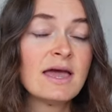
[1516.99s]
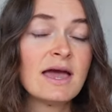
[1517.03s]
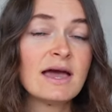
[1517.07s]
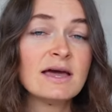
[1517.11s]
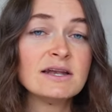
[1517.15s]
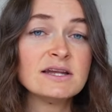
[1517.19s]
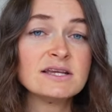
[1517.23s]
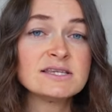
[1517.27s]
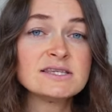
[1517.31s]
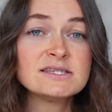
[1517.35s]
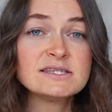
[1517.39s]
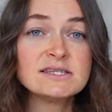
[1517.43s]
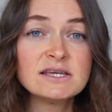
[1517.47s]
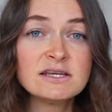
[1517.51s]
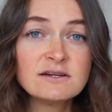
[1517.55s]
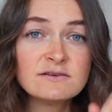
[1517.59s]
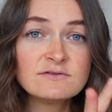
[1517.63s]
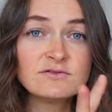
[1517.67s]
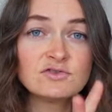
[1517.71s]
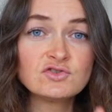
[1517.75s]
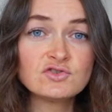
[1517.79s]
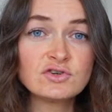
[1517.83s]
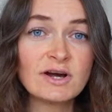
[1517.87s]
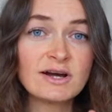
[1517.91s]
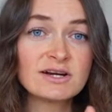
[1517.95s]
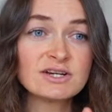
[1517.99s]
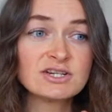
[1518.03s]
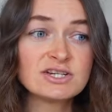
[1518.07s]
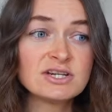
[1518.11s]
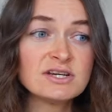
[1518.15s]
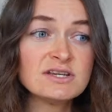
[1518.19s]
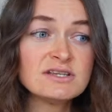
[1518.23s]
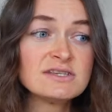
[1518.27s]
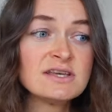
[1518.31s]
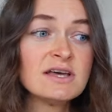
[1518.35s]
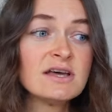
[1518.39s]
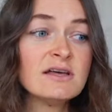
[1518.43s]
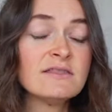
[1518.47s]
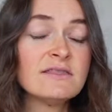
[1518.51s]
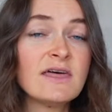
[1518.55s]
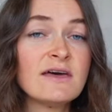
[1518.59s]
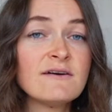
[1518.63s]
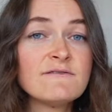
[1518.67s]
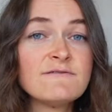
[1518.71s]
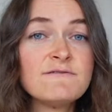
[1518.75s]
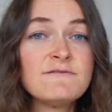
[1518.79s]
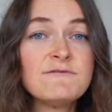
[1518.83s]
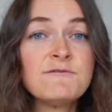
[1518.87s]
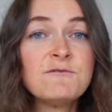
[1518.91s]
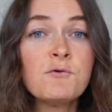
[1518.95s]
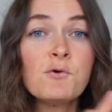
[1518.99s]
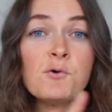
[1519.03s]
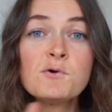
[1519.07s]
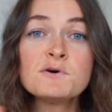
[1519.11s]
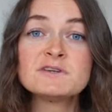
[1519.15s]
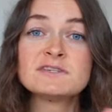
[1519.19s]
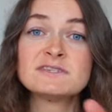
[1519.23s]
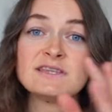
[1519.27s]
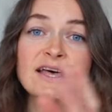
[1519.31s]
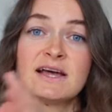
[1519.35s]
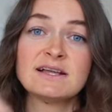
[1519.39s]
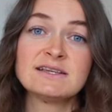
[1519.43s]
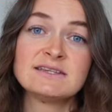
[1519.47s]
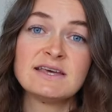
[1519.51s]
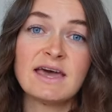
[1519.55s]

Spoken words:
and a set of structures that force that